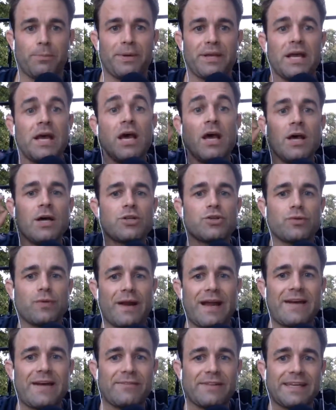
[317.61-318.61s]
But
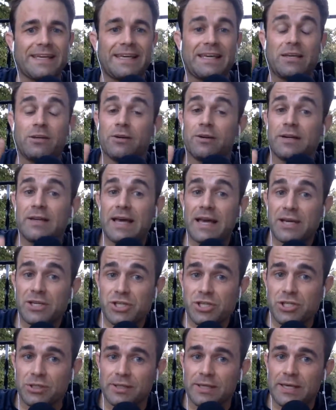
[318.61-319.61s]
traveling
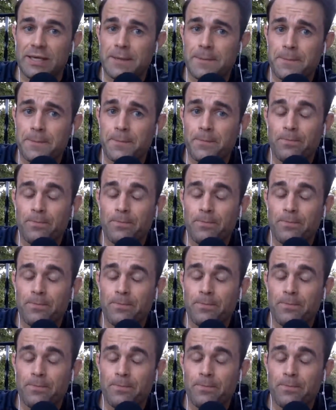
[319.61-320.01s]
internationally